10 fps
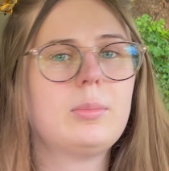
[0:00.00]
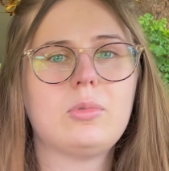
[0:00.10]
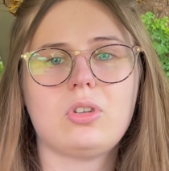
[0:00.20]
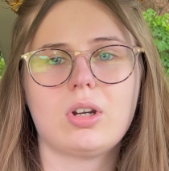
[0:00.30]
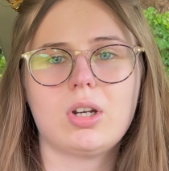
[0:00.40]
I'm
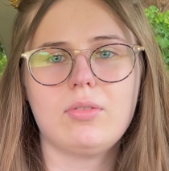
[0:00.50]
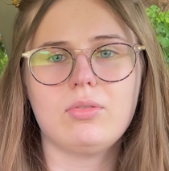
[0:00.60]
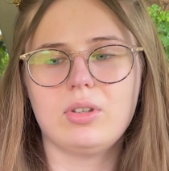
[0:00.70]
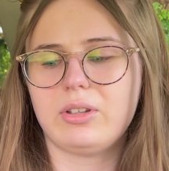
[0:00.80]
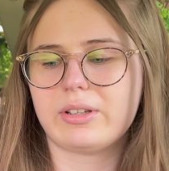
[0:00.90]
sorry if
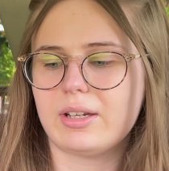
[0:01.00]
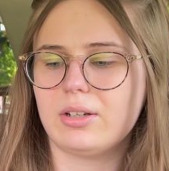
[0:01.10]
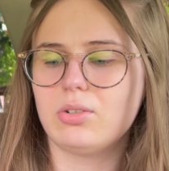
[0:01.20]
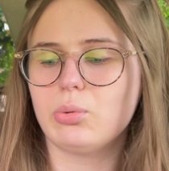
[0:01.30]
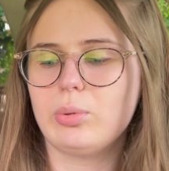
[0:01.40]
it's kind
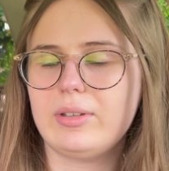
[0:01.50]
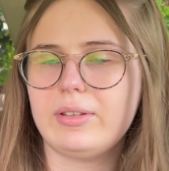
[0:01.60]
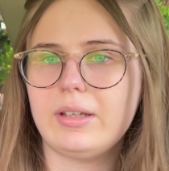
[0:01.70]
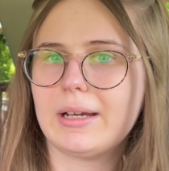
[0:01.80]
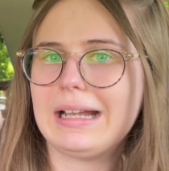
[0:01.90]
of
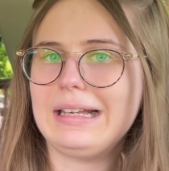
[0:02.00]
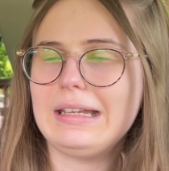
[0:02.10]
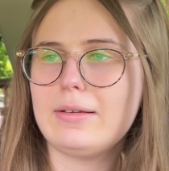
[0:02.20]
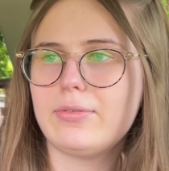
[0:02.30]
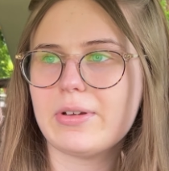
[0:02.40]
noisy. I
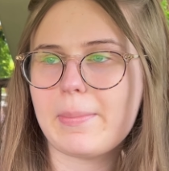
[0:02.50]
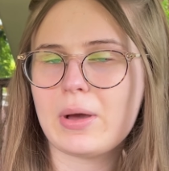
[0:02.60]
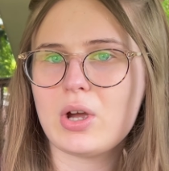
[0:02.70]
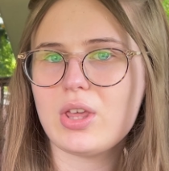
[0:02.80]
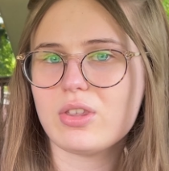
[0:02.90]
live
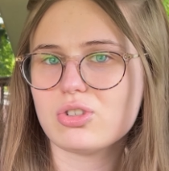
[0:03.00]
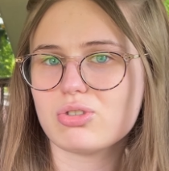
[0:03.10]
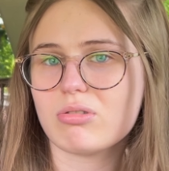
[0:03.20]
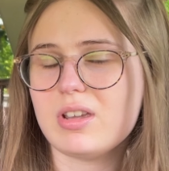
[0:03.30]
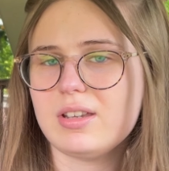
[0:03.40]
by the
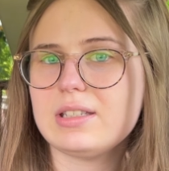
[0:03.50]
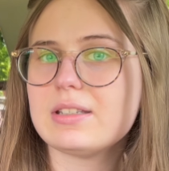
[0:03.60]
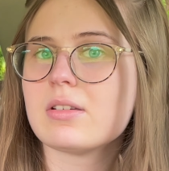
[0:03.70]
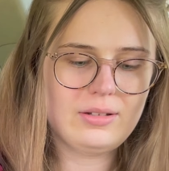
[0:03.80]
street.